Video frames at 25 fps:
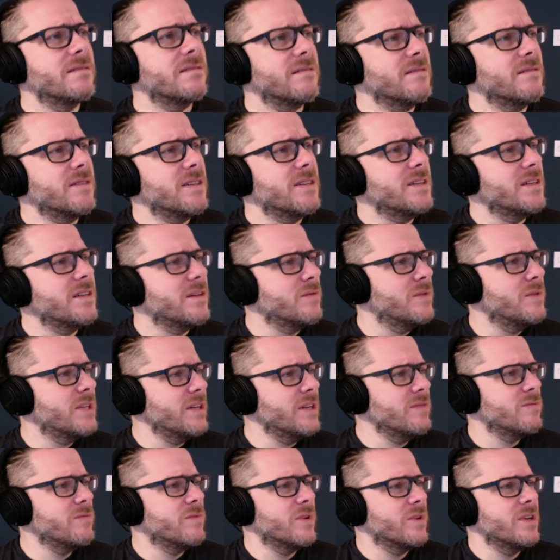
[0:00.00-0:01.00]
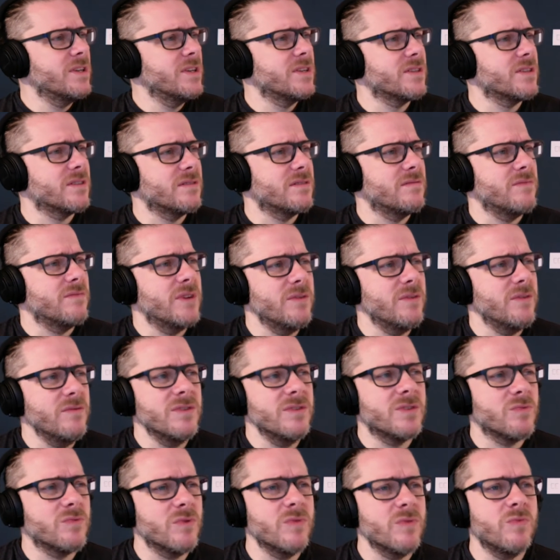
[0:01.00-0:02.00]
you know, we don't just
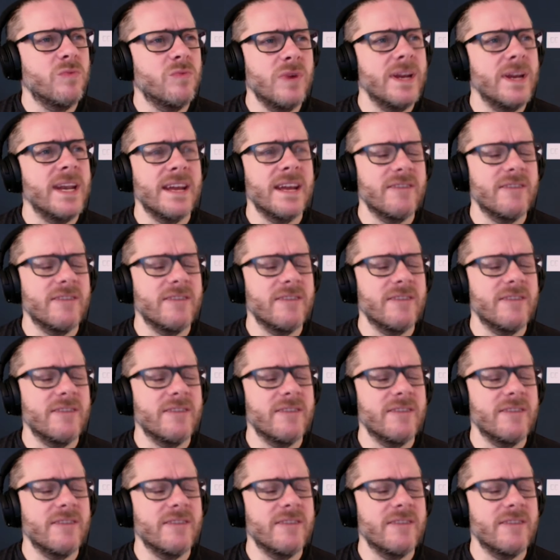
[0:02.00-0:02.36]
want to win